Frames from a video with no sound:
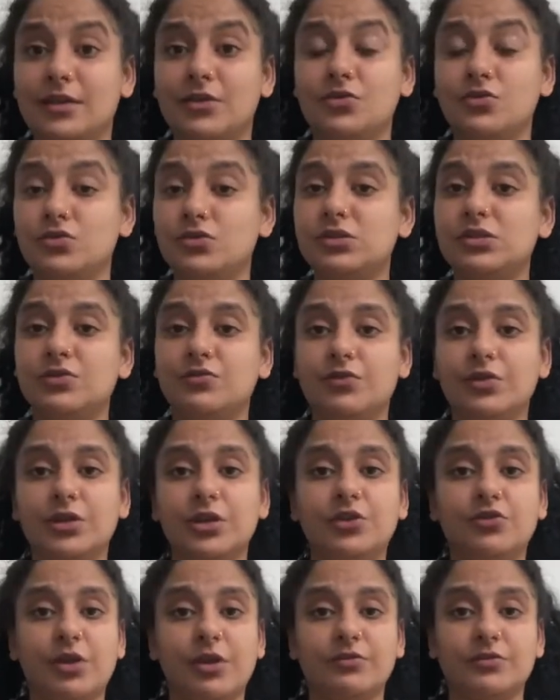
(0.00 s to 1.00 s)
You see really
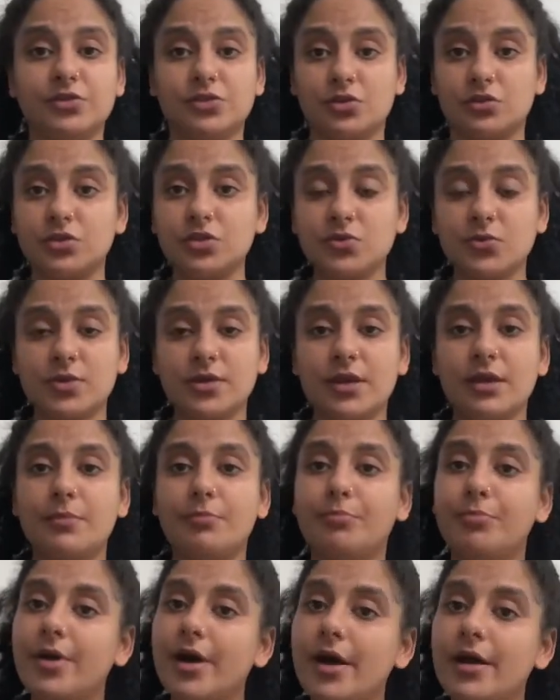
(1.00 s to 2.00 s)
great results with it,
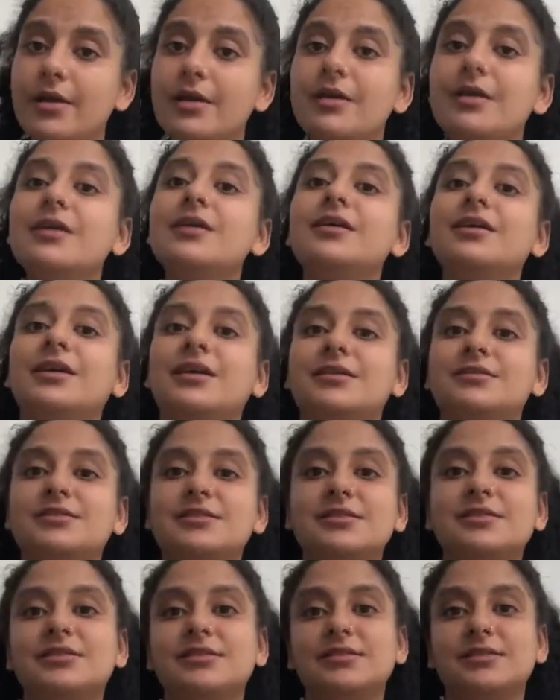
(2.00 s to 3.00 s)
but
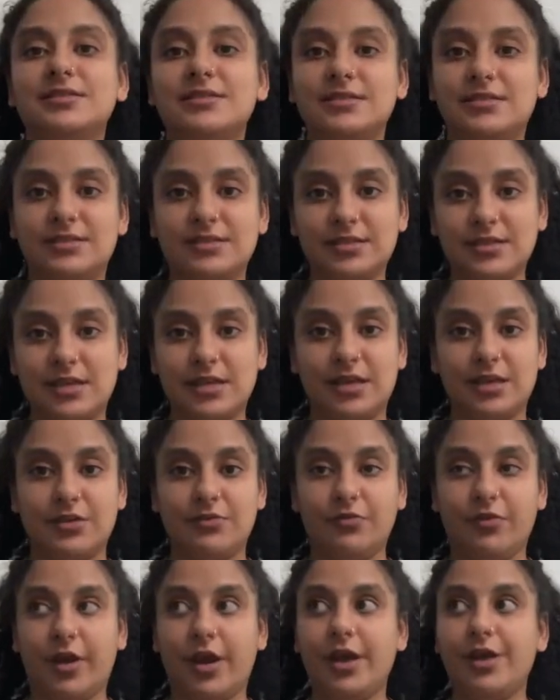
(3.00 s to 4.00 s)
consistency is key,
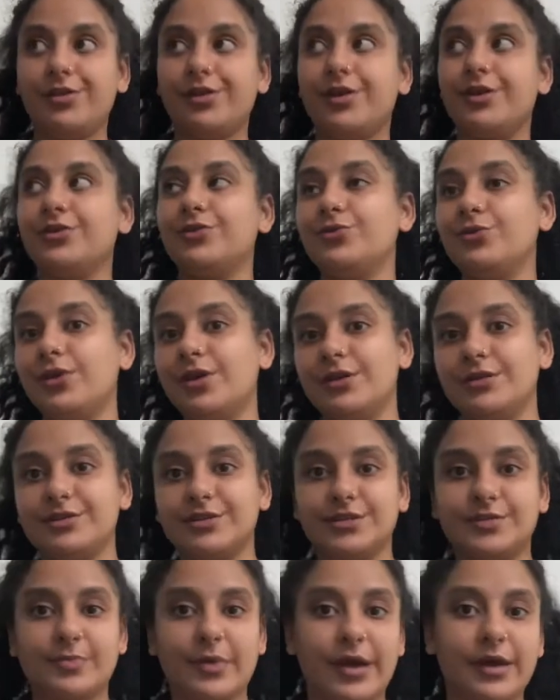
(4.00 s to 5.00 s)
right? Like, you can't
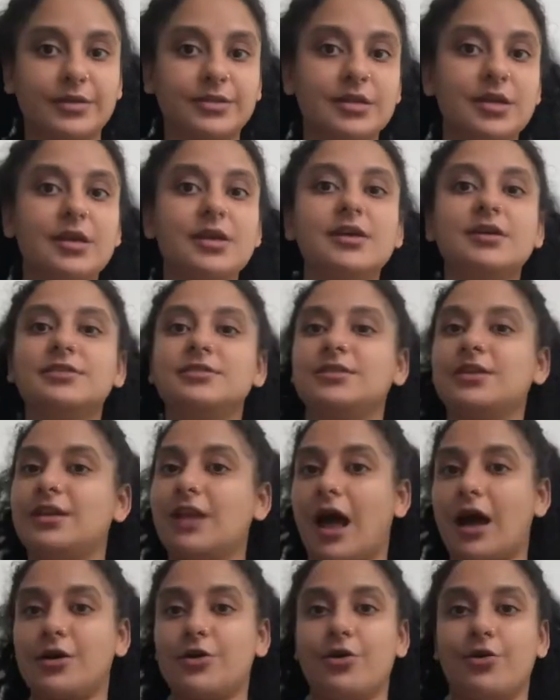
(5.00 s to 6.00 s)
expect to
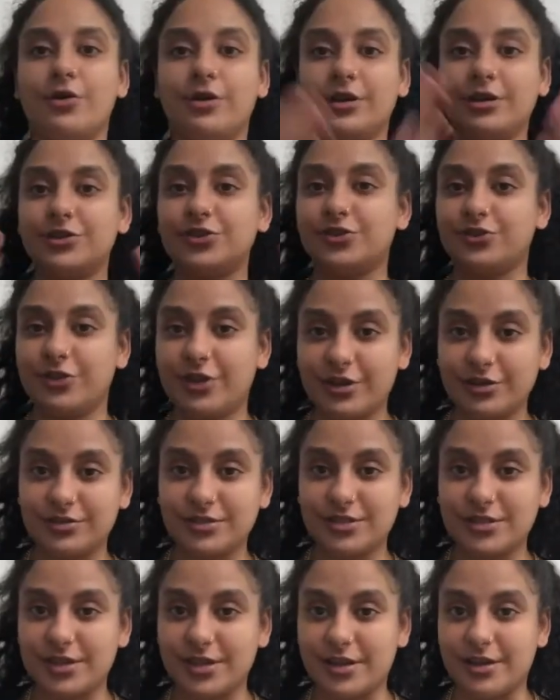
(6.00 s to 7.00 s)
not go and get your nails
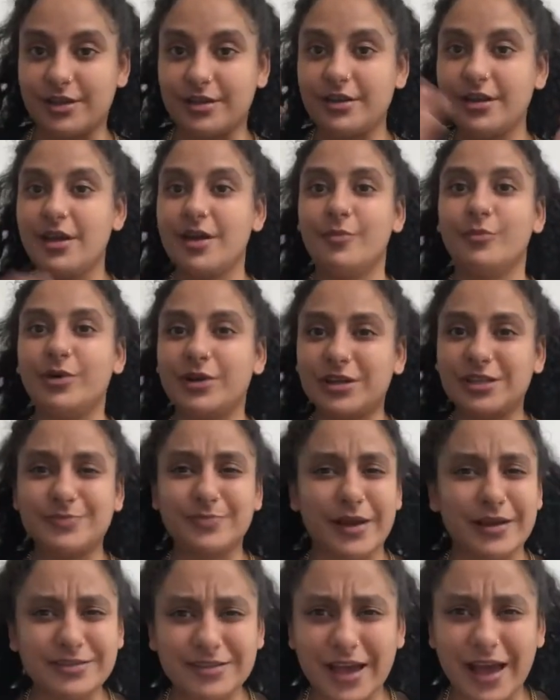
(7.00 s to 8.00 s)
done but
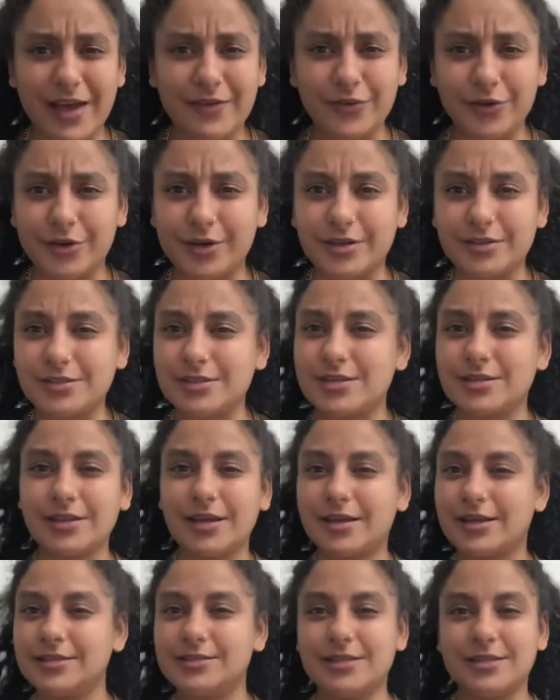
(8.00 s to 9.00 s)
expect to have your nails done. Like,
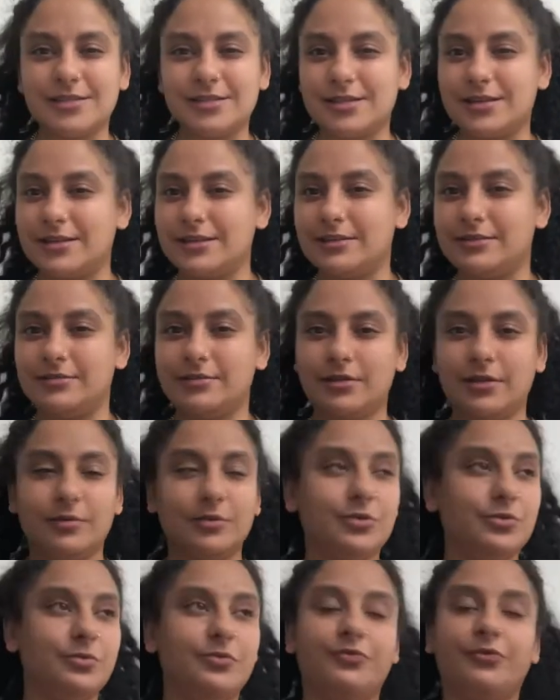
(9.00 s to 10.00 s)
it doesn't,
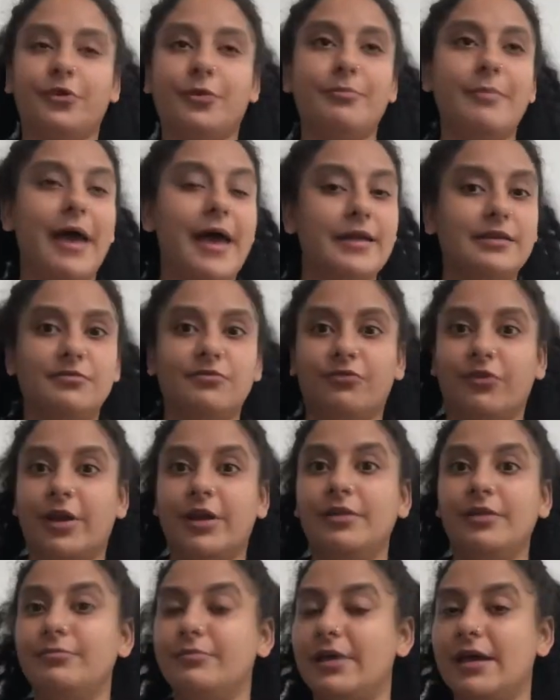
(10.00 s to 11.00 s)
for men,
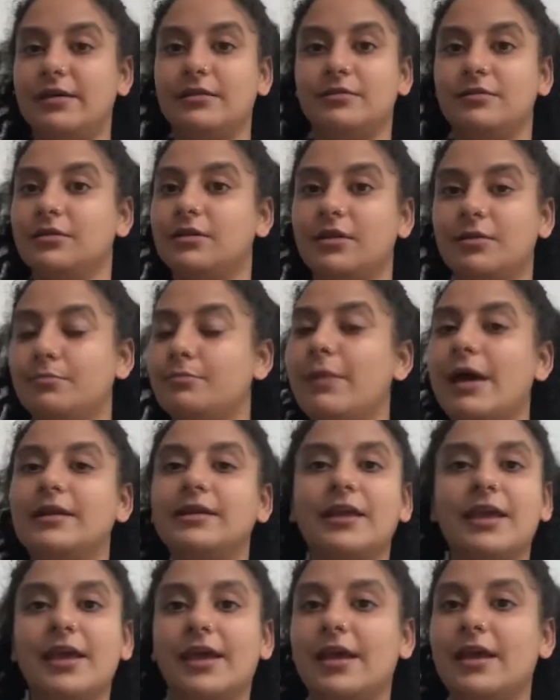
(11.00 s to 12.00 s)
right? Men
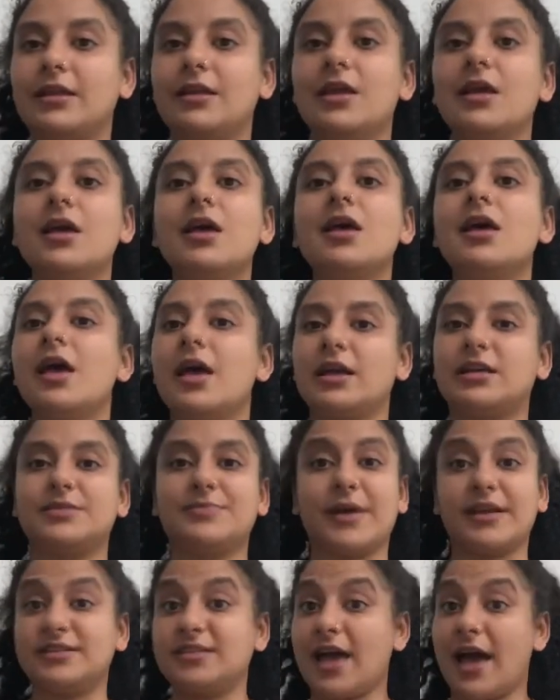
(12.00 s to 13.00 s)
can't
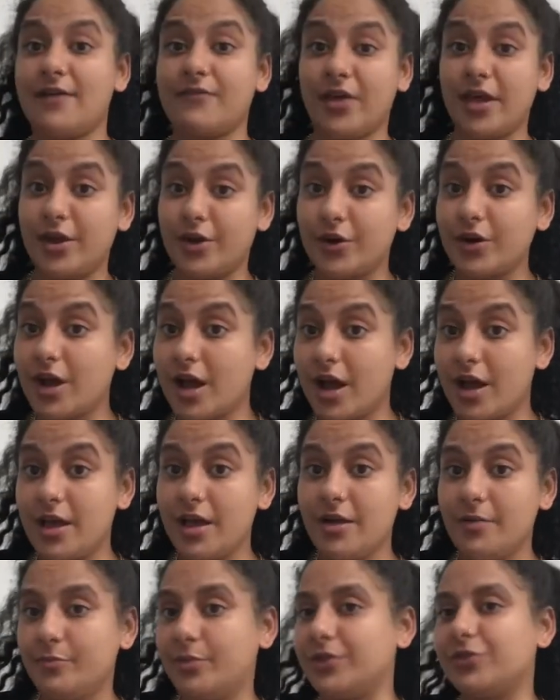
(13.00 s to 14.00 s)
expect to have a haircut,
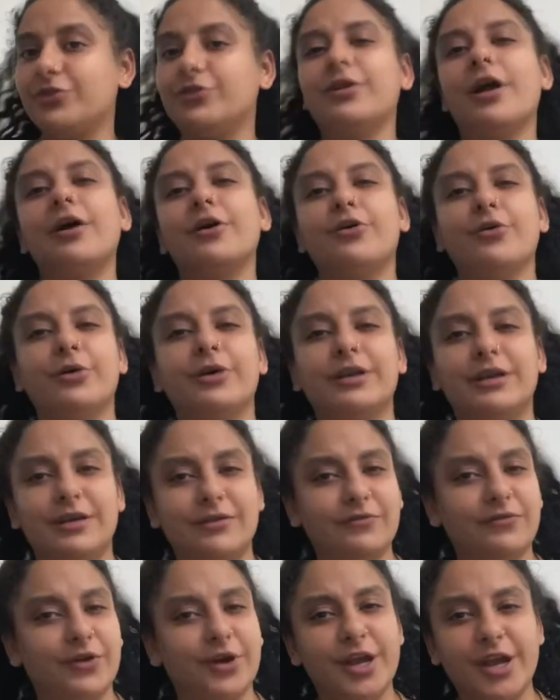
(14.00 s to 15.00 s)
but they're not going in
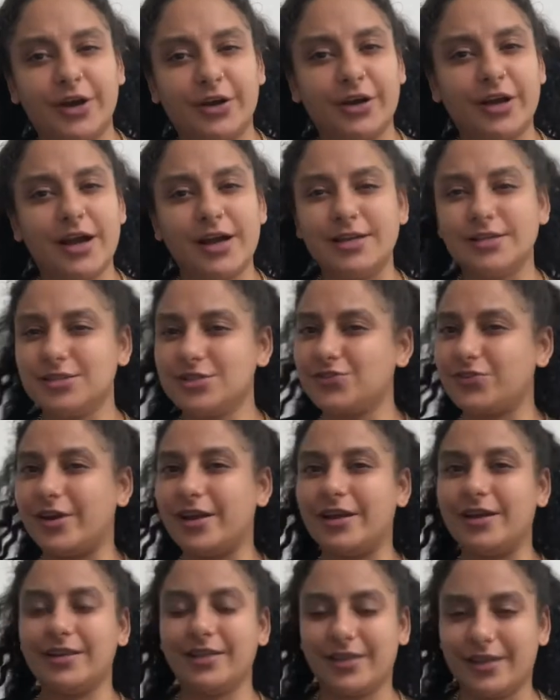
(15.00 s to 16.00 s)
for haircuts,
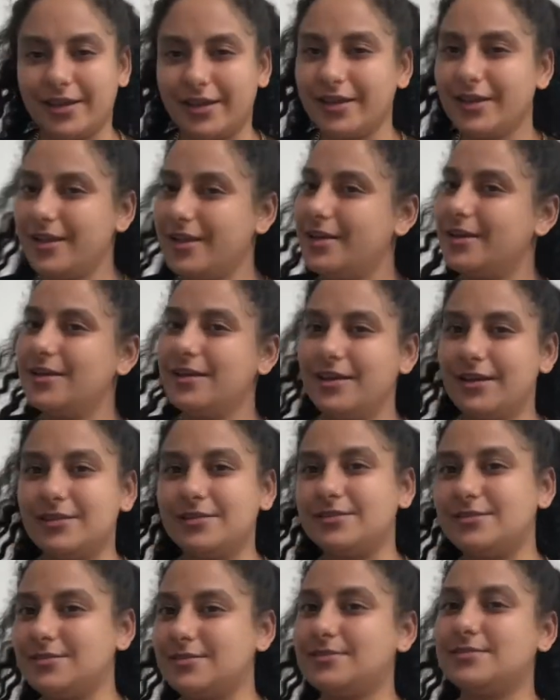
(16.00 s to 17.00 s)
right? Like,
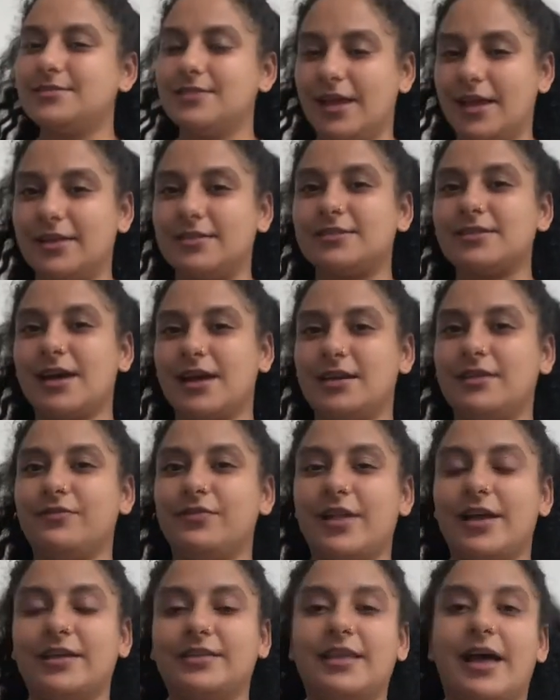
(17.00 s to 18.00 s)
it's kind of
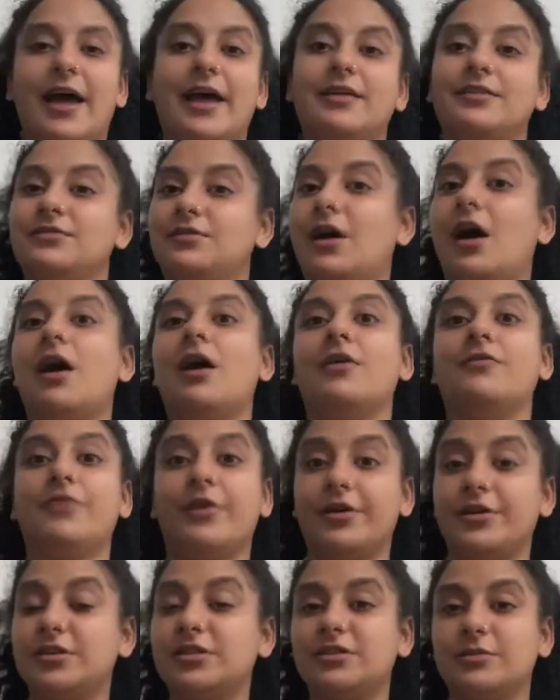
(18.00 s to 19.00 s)
like that,
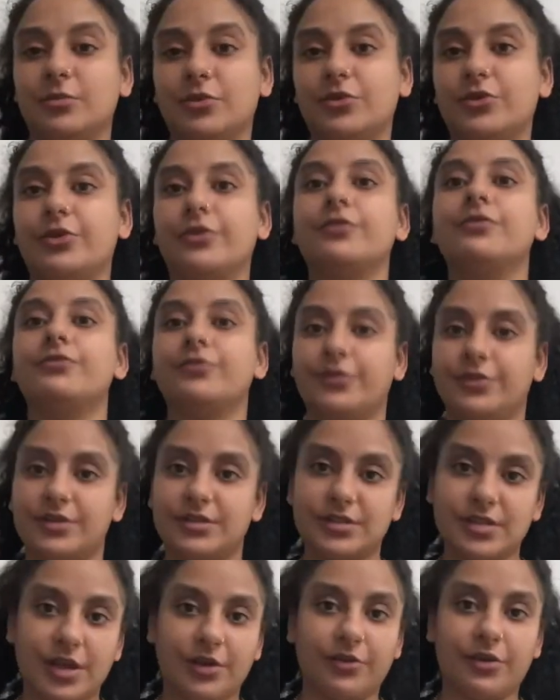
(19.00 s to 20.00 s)
very similar for this
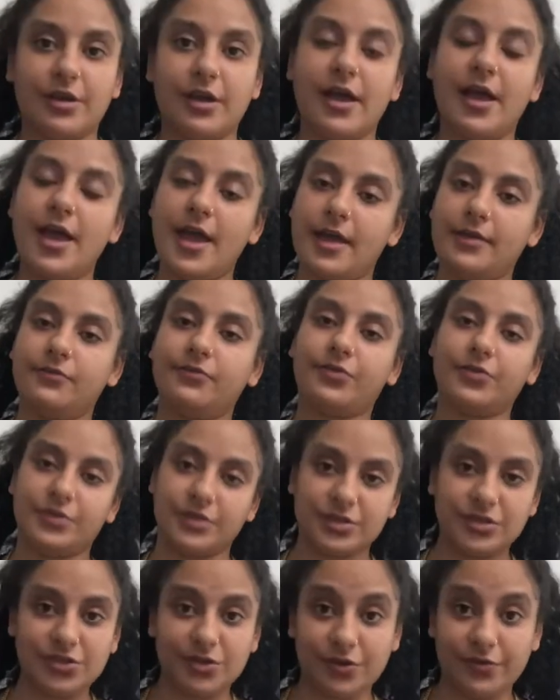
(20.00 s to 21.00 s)
area and for this
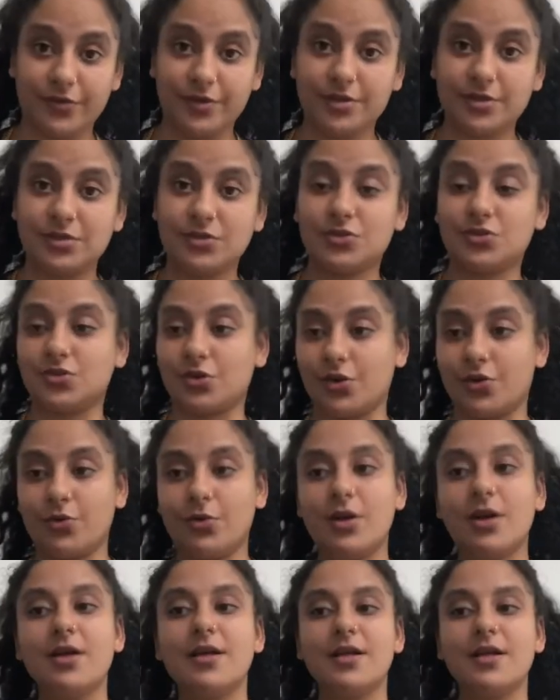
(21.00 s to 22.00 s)
service. So
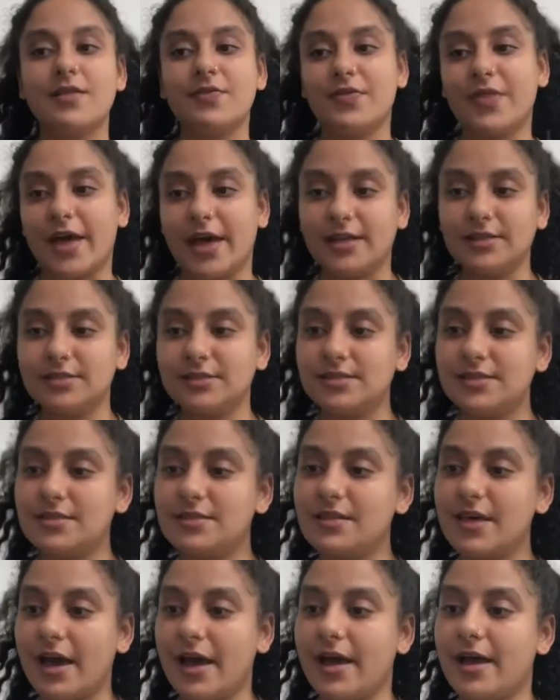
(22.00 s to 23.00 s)
that's
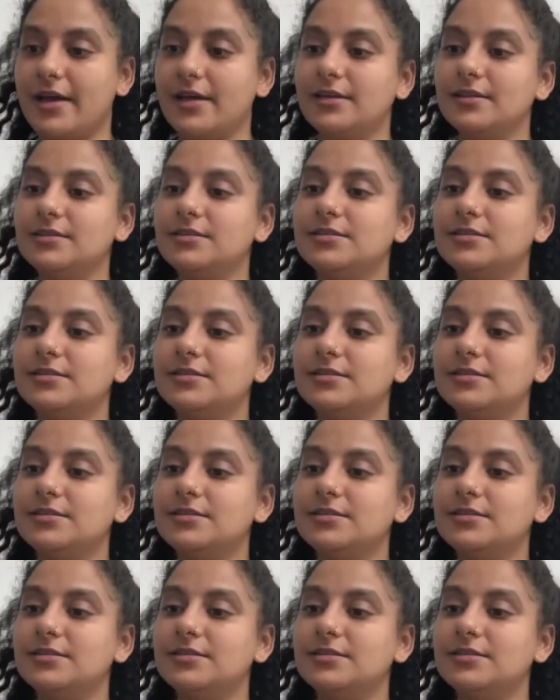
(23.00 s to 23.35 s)
that.